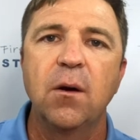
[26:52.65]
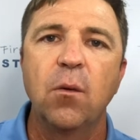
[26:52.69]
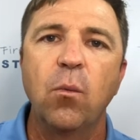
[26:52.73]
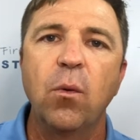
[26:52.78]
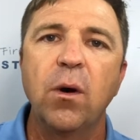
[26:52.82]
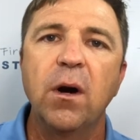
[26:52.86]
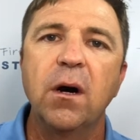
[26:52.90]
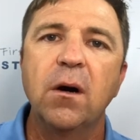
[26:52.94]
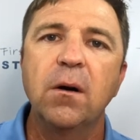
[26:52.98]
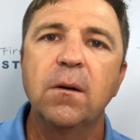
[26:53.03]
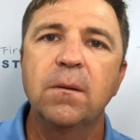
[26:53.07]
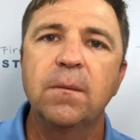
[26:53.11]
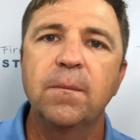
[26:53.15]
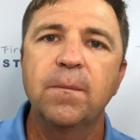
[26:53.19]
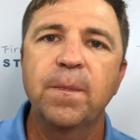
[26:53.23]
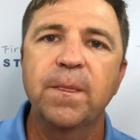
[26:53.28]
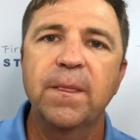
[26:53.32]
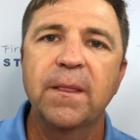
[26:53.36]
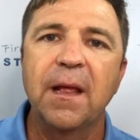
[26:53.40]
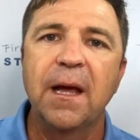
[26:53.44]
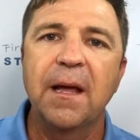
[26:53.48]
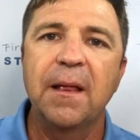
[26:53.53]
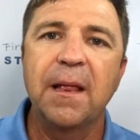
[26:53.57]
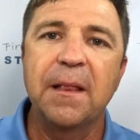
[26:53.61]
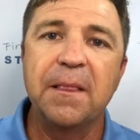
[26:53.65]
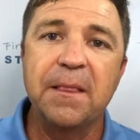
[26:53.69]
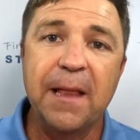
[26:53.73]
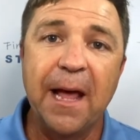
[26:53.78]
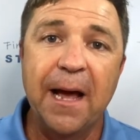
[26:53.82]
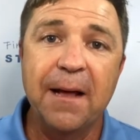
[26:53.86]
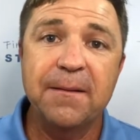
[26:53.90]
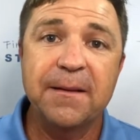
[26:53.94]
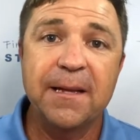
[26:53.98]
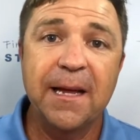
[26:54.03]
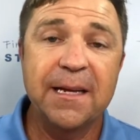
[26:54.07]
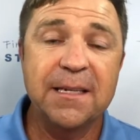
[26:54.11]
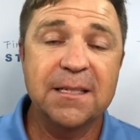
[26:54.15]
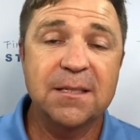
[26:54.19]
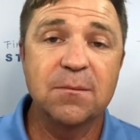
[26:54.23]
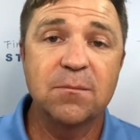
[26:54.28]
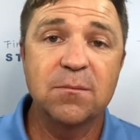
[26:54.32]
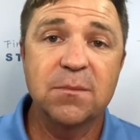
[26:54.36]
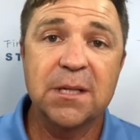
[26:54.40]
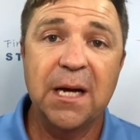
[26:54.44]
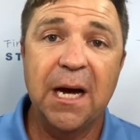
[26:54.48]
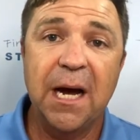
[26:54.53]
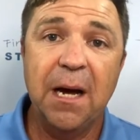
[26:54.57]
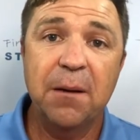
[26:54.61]
Well, that takes
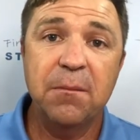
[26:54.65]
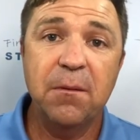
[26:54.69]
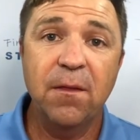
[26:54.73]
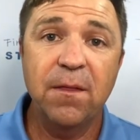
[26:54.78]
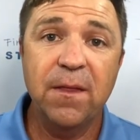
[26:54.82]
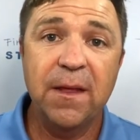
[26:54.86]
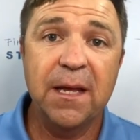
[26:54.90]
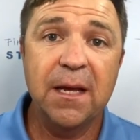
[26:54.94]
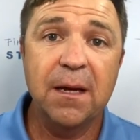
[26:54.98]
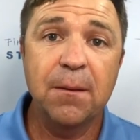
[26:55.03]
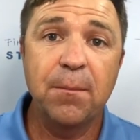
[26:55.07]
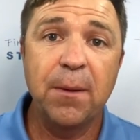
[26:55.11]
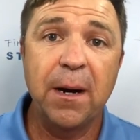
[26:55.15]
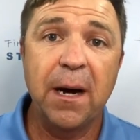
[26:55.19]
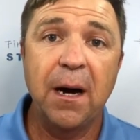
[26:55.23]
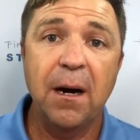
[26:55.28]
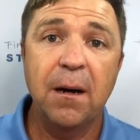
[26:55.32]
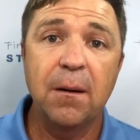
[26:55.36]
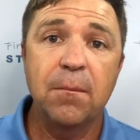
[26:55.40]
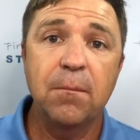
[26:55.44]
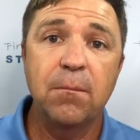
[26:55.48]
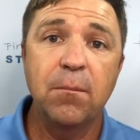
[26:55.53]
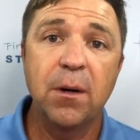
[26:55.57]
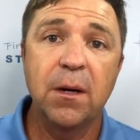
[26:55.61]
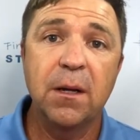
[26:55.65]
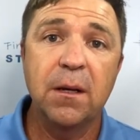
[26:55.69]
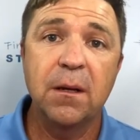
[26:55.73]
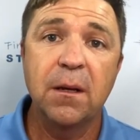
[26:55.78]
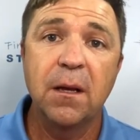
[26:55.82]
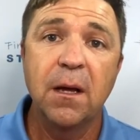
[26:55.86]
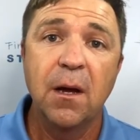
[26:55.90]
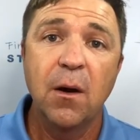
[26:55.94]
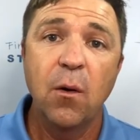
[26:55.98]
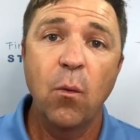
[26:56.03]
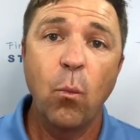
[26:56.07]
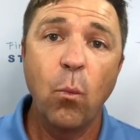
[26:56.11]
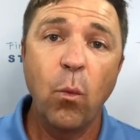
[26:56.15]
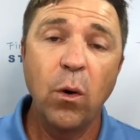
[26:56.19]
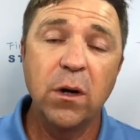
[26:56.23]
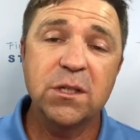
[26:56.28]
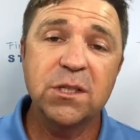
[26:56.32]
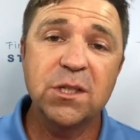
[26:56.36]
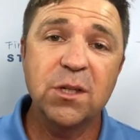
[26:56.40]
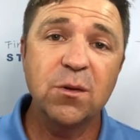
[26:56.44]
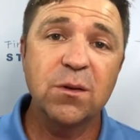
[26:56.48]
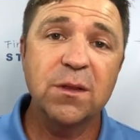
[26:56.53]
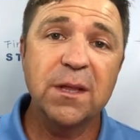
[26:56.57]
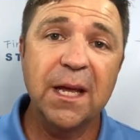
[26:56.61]
some time to think about, but
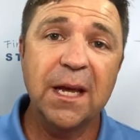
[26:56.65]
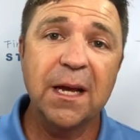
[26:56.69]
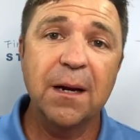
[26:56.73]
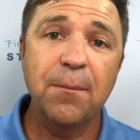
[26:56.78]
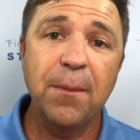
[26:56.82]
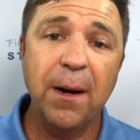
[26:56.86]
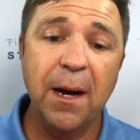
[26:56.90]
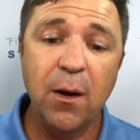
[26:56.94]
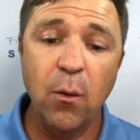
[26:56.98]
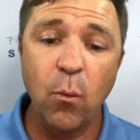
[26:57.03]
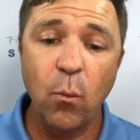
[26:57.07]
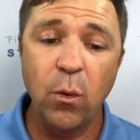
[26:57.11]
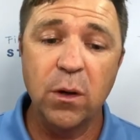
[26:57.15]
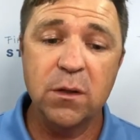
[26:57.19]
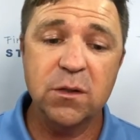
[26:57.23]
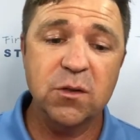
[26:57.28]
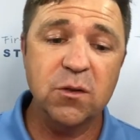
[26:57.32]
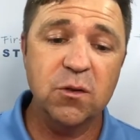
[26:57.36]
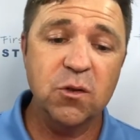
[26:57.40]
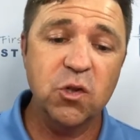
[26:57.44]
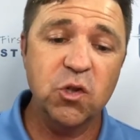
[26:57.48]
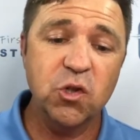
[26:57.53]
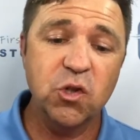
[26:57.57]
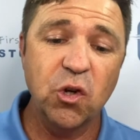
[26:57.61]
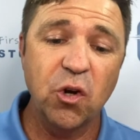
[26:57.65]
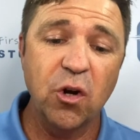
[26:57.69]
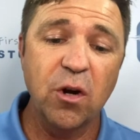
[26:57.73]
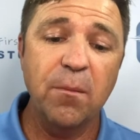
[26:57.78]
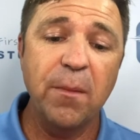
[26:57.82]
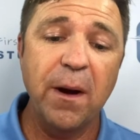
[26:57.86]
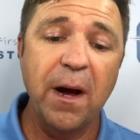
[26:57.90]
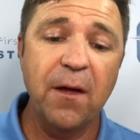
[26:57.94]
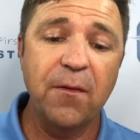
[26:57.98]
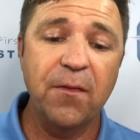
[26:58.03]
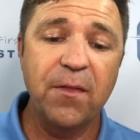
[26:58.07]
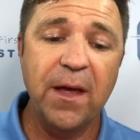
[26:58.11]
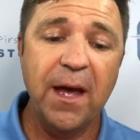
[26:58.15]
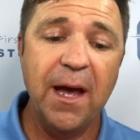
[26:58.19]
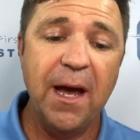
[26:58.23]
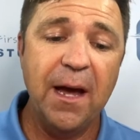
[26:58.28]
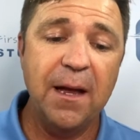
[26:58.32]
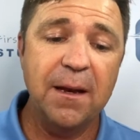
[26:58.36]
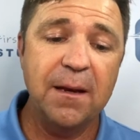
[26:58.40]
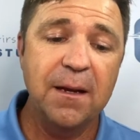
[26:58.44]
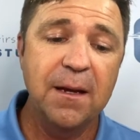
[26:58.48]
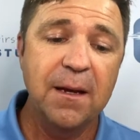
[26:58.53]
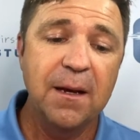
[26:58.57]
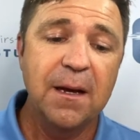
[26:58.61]
once you think about it, once you're sure about
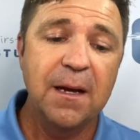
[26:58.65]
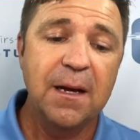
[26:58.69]
that,